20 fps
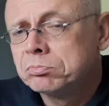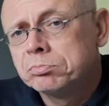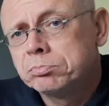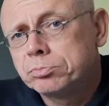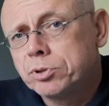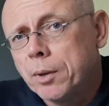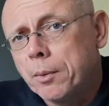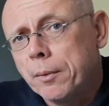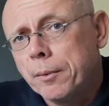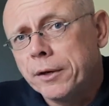
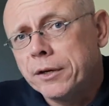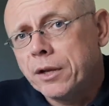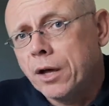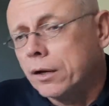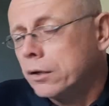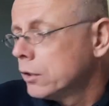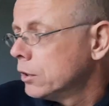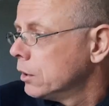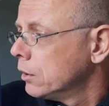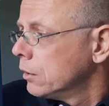Probably not.
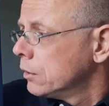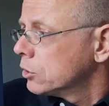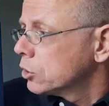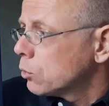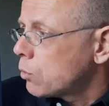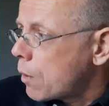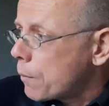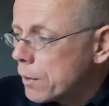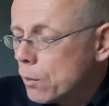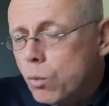So
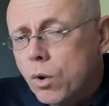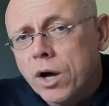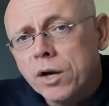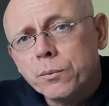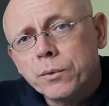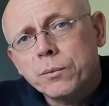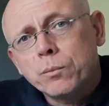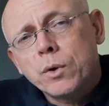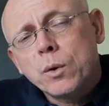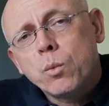what we
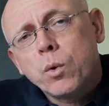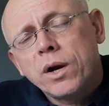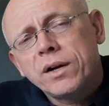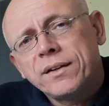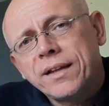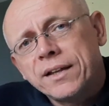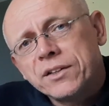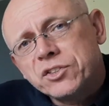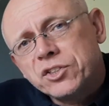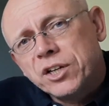want
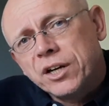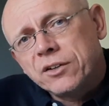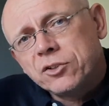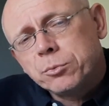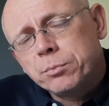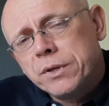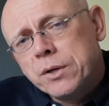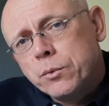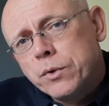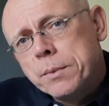that chair to
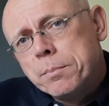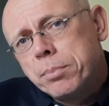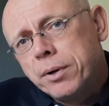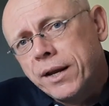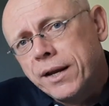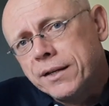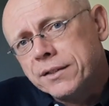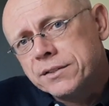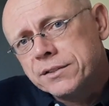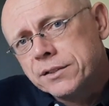be
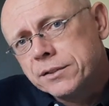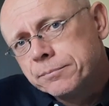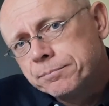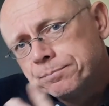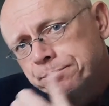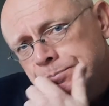replaced.